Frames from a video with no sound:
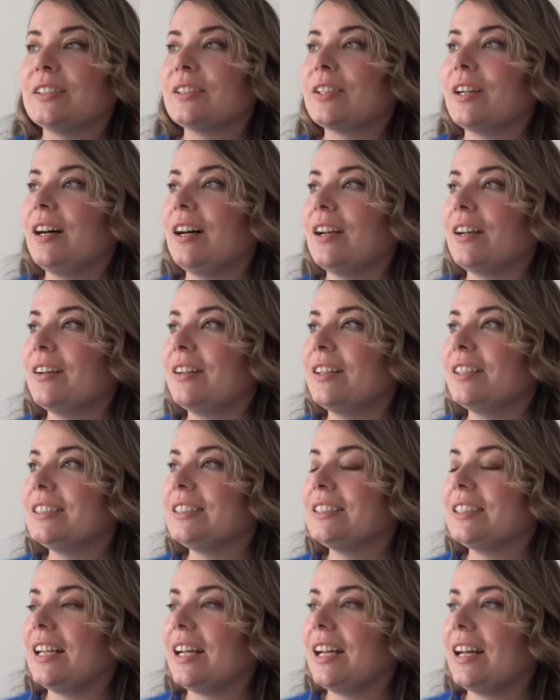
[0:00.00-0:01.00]

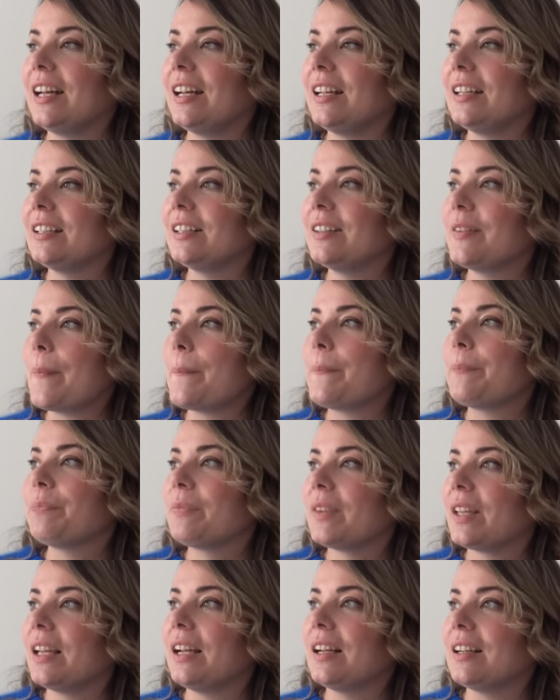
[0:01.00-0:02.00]
colors, and
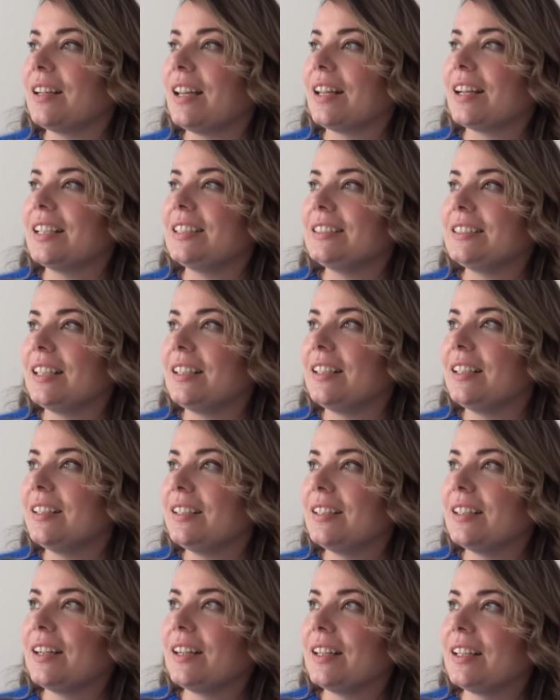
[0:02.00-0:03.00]
yeah, like I said,
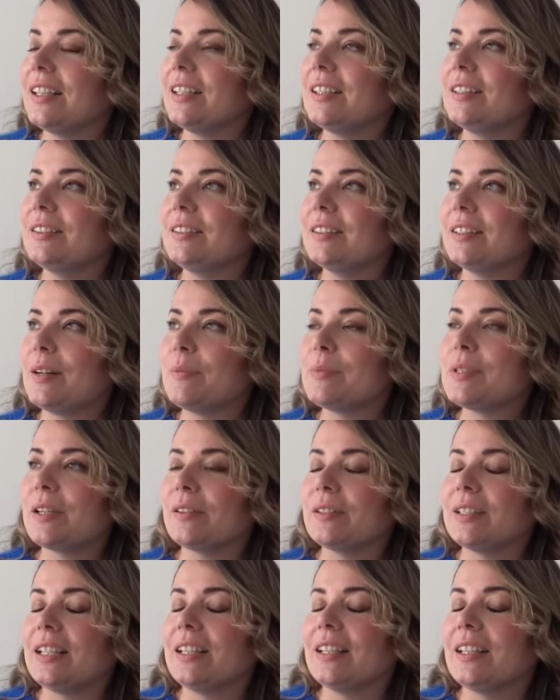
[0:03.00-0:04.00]
I
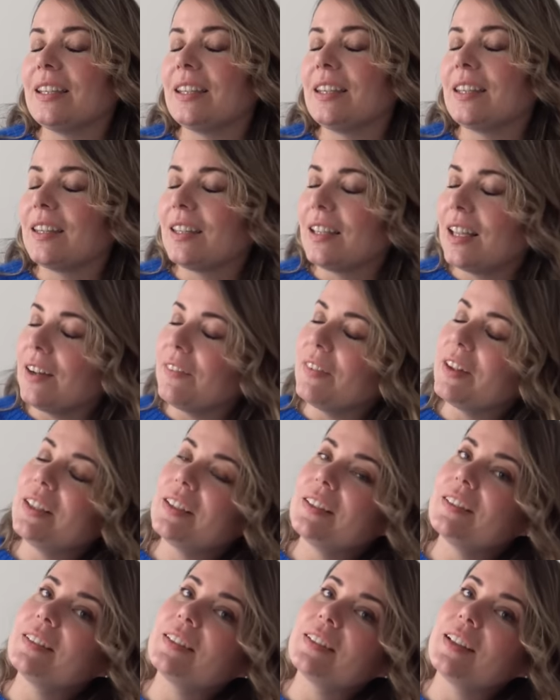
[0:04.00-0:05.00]
absolutely love
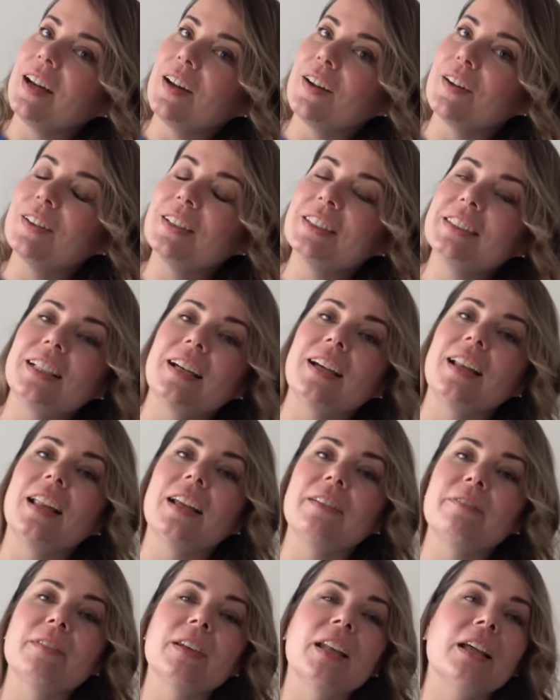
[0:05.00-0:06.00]
colors.
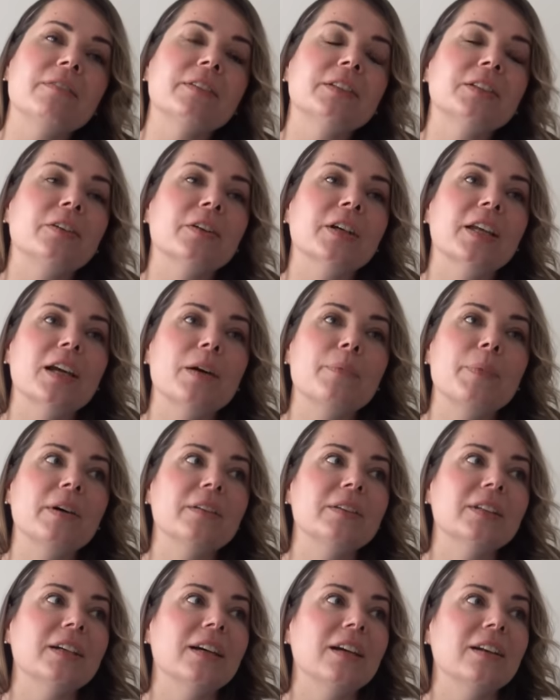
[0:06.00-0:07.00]
I love talking
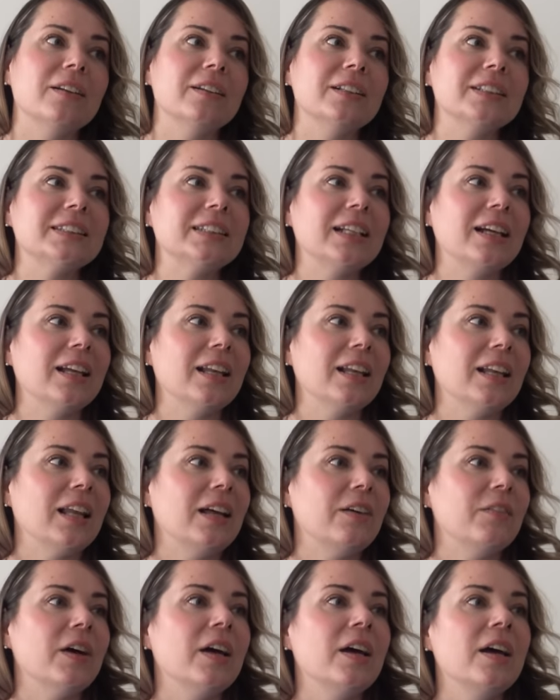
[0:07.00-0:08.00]
about colors. I
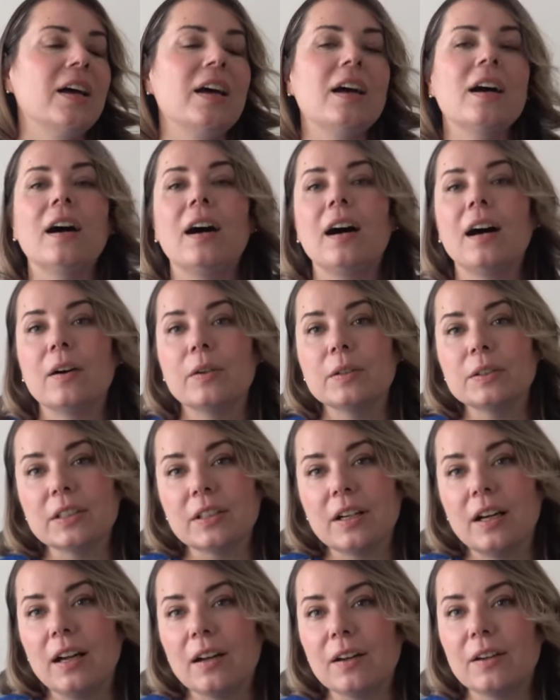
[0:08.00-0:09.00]
love how the
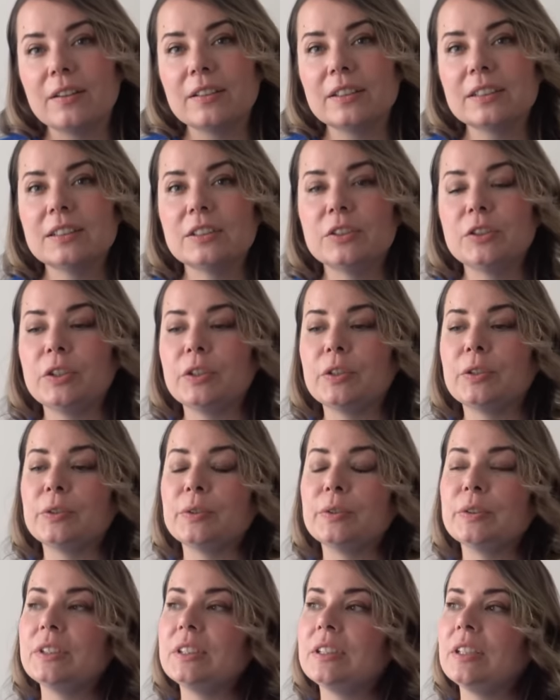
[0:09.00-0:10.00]
colors
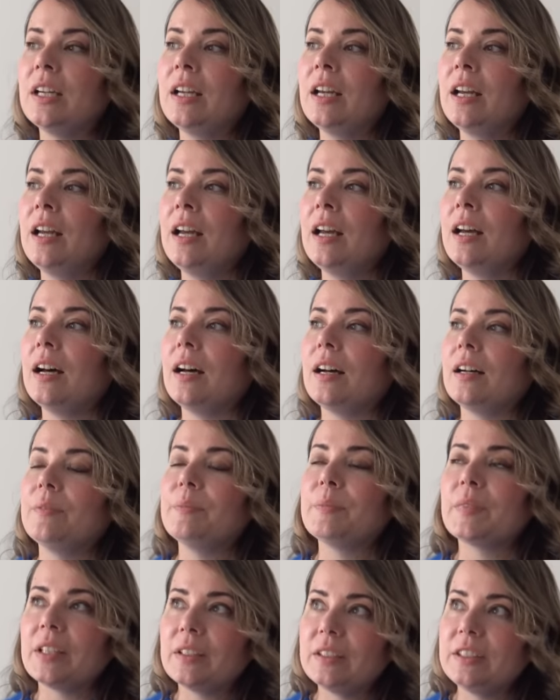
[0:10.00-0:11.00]
change
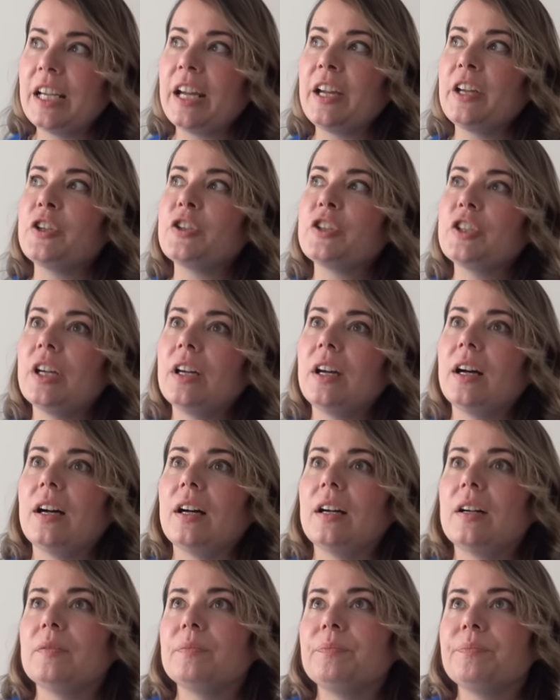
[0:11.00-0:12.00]

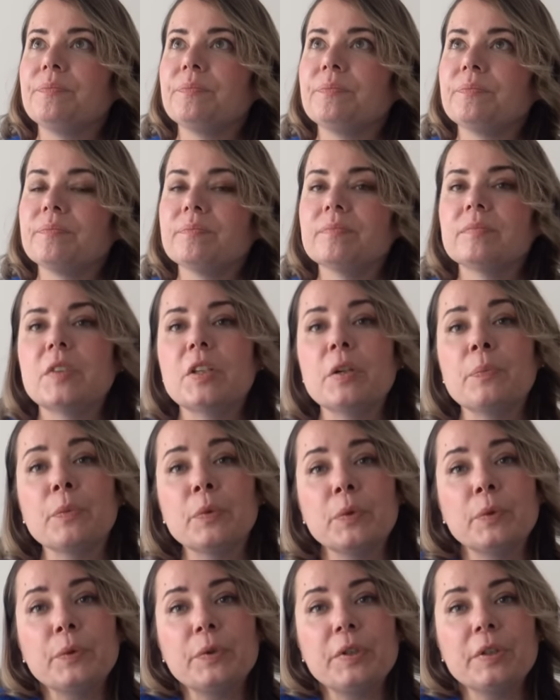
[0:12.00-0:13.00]
the
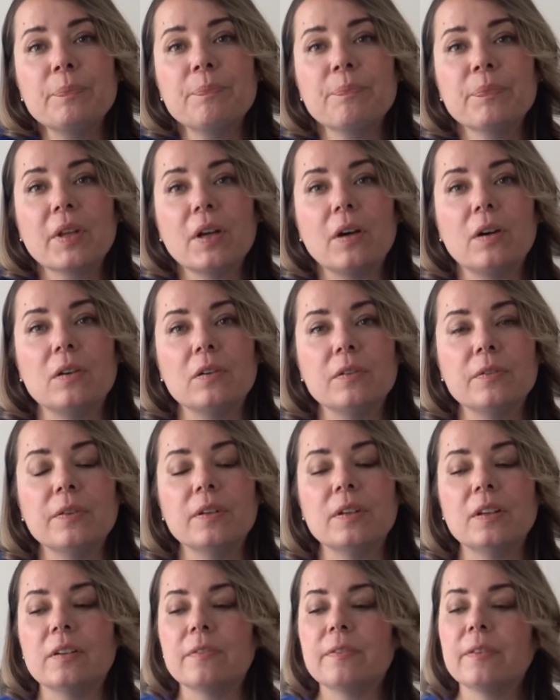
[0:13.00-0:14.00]
mood
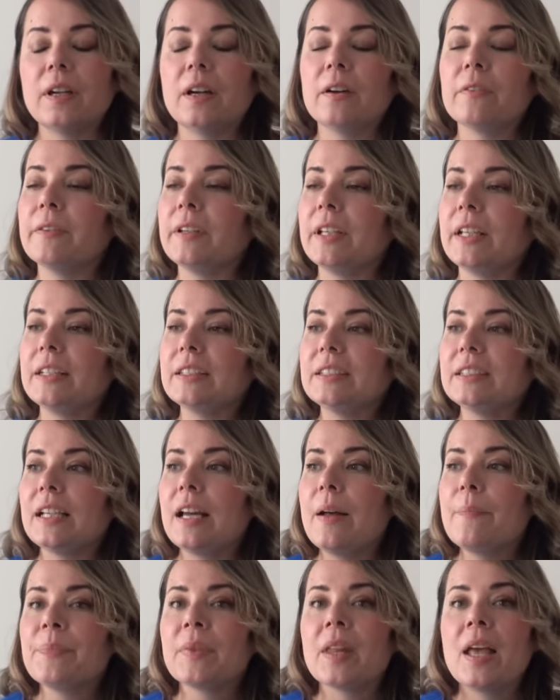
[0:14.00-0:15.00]
of knits.
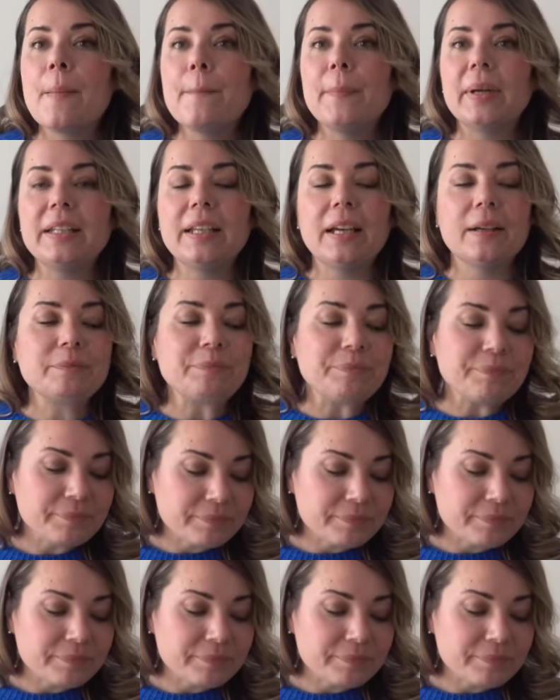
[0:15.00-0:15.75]
But yeah,